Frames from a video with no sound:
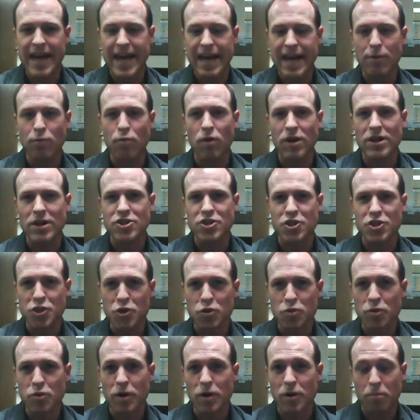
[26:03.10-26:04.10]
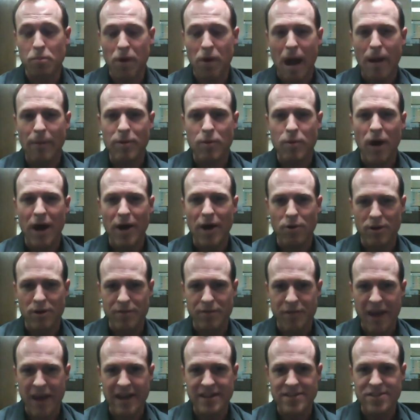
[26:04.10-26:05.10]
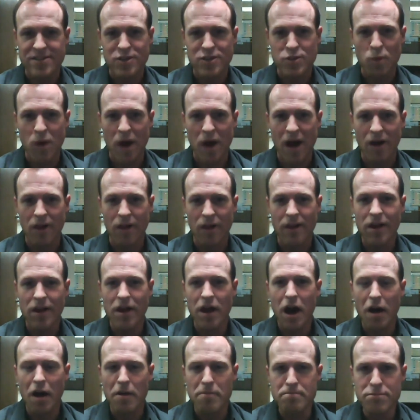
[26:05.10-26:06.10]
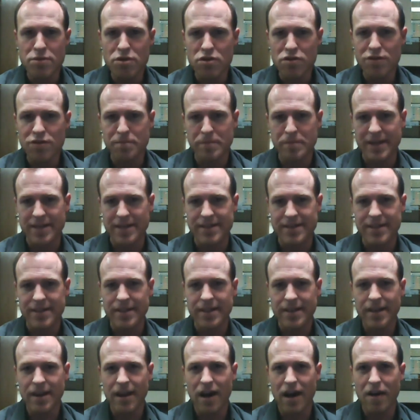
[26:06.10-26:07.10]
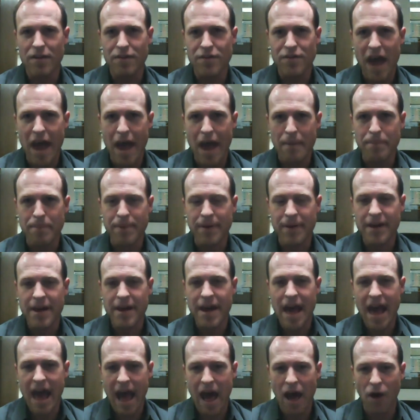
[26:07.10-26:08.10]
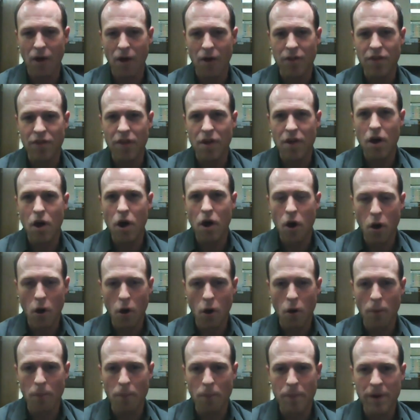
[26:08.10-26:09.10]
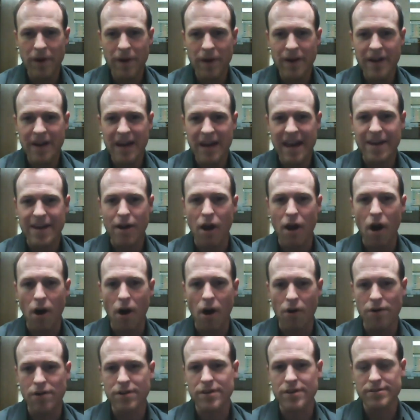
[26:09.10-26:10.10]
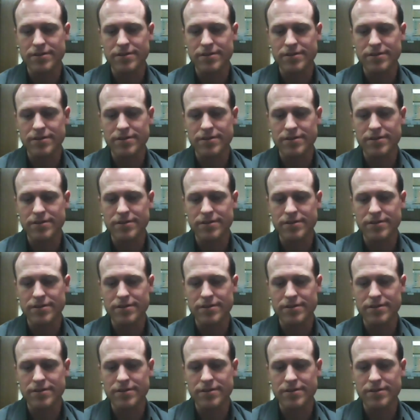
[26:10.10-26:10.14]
in what you will probably want to advance as well, a movement of hemp, health, hope, and heart.